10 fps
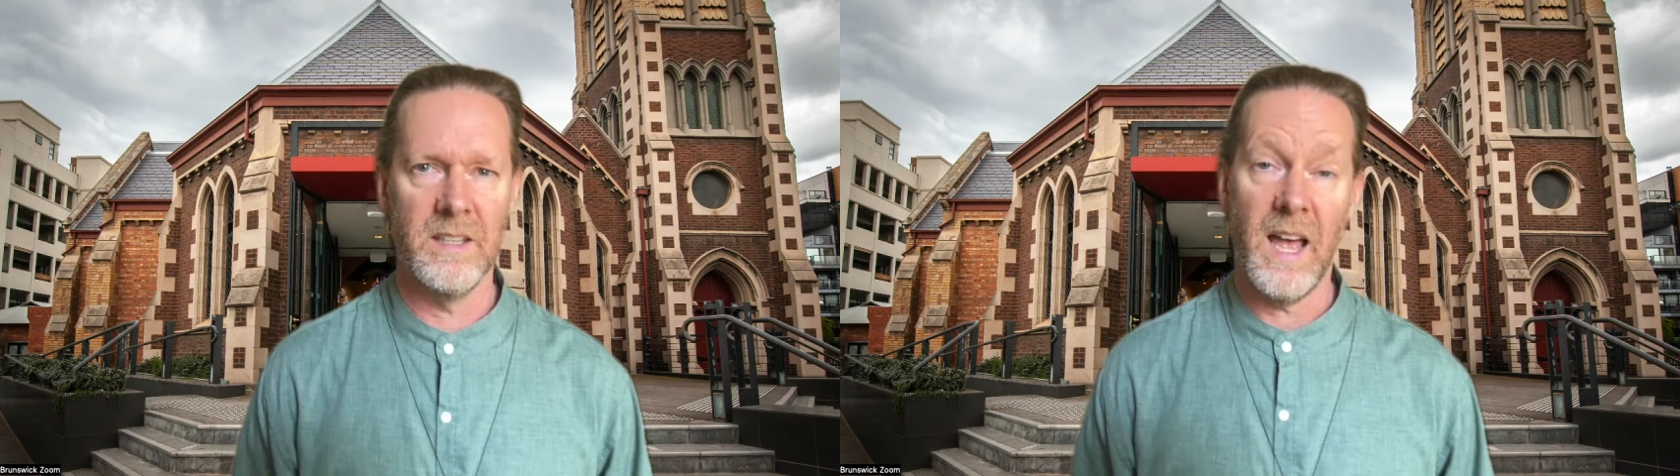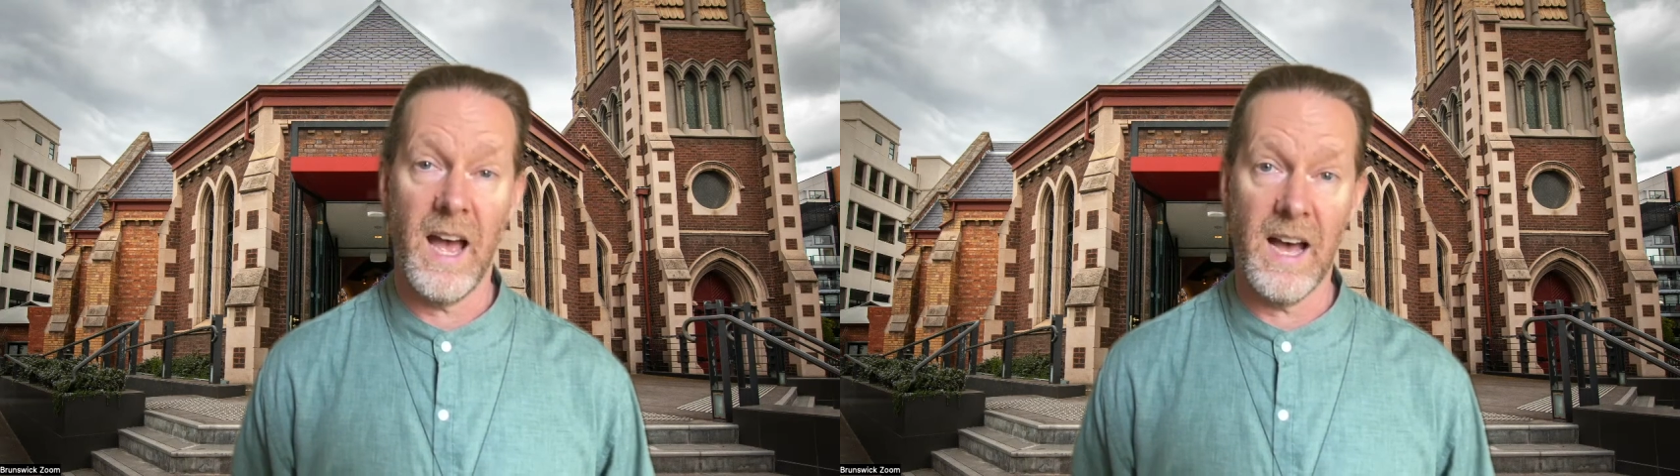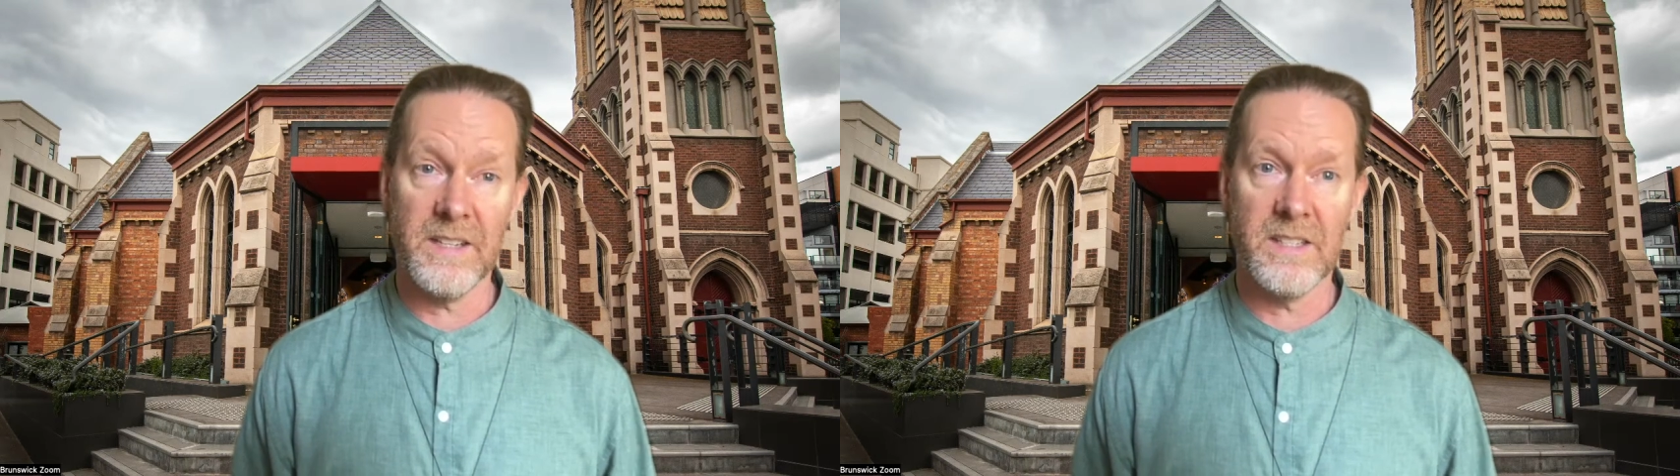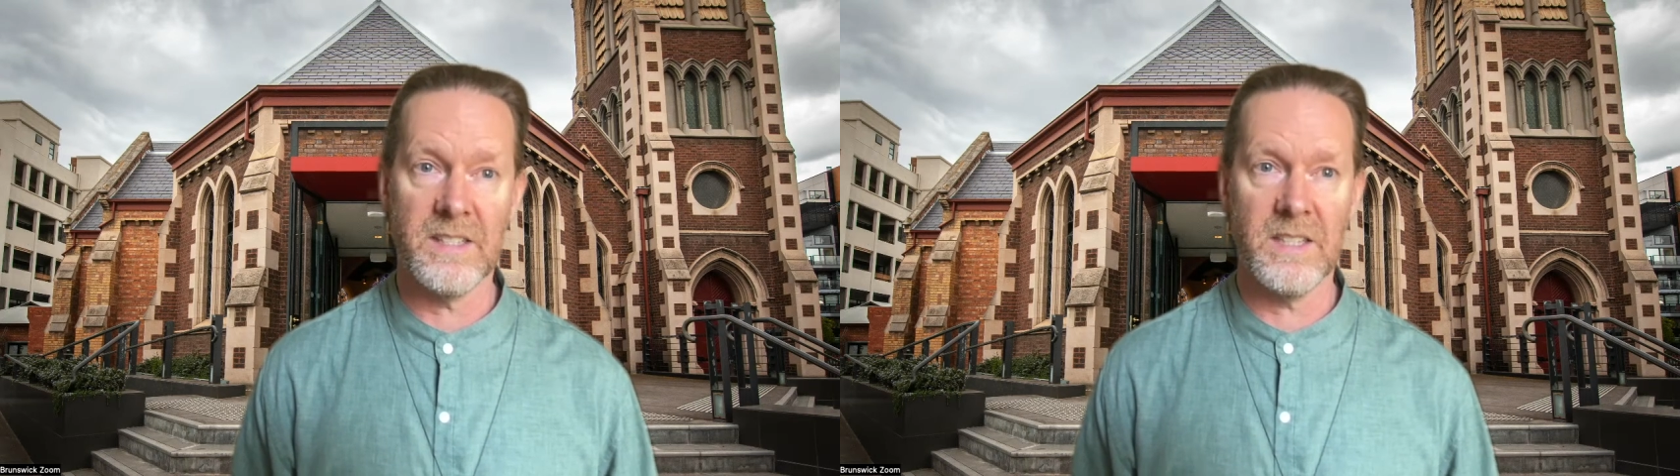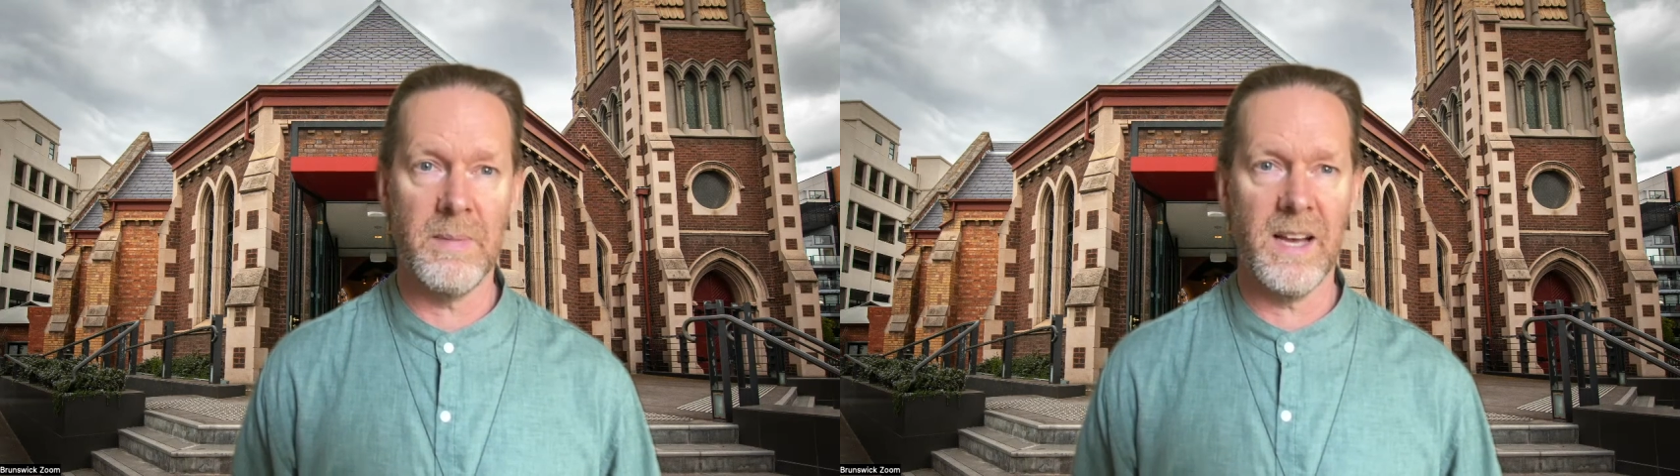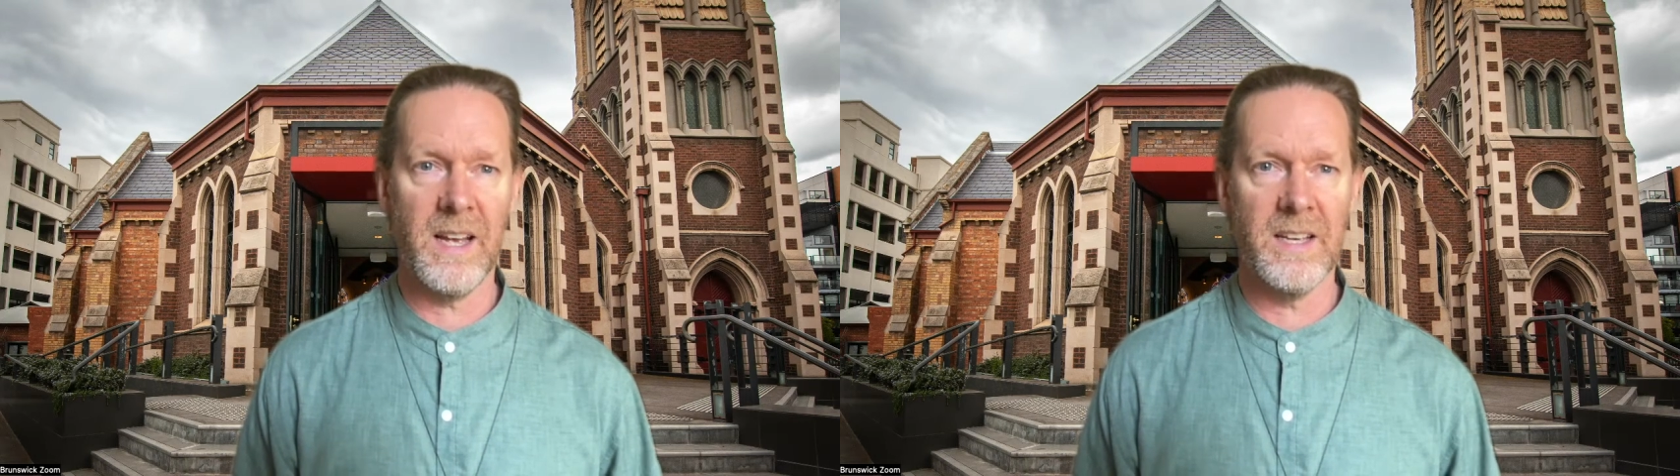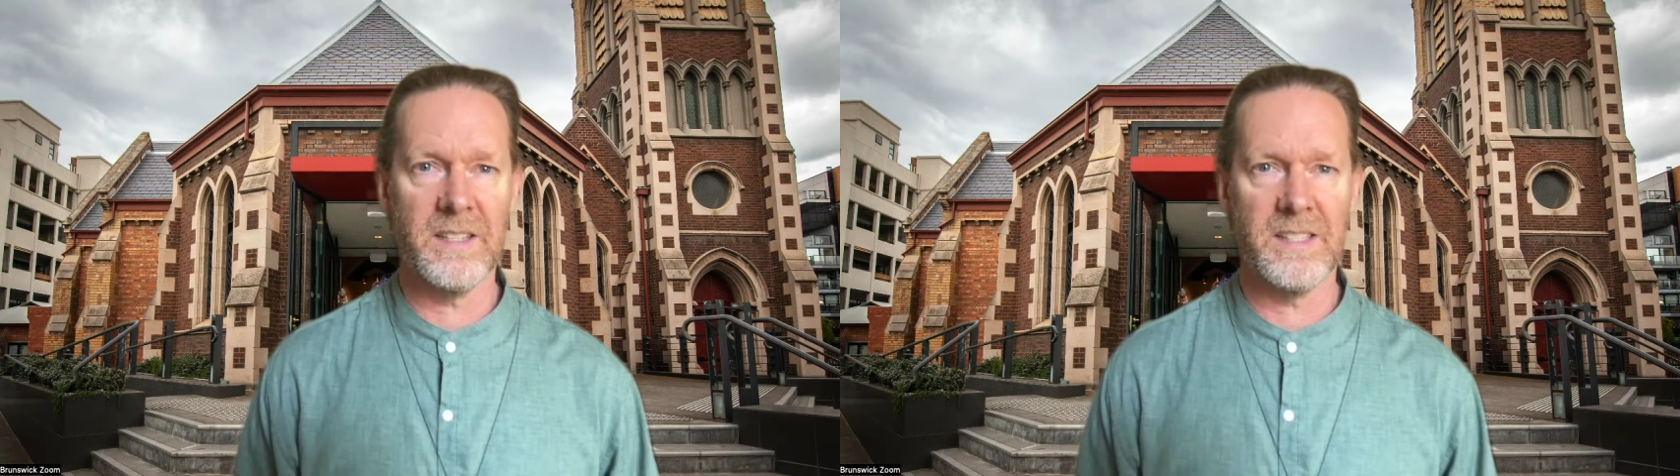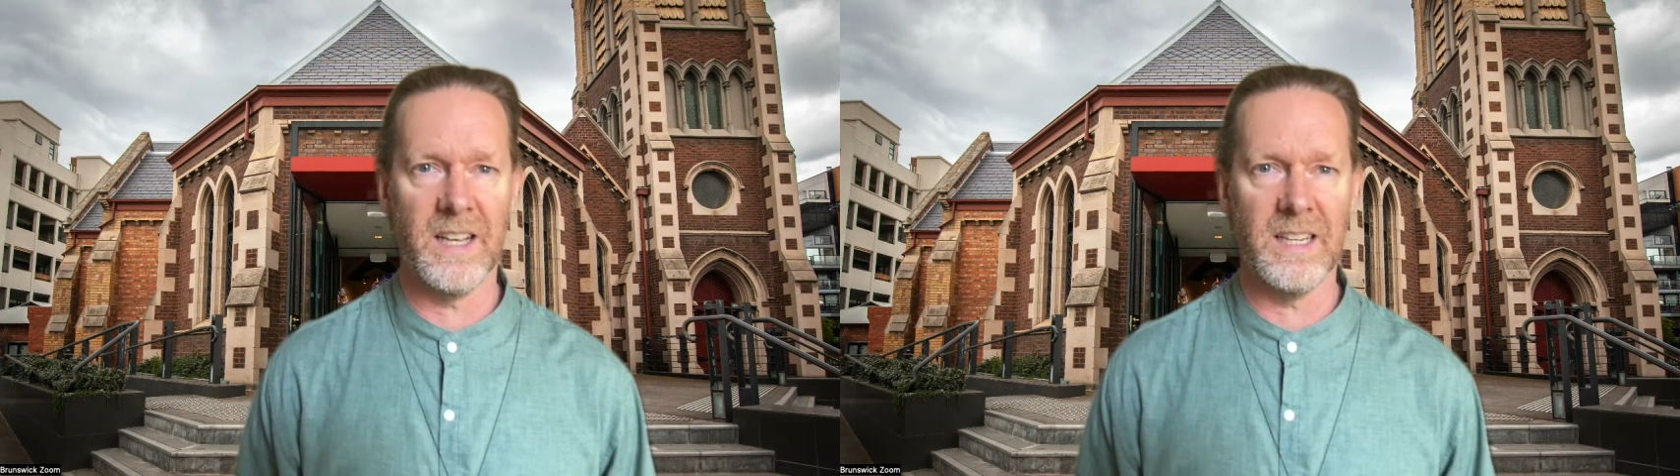Artists among us are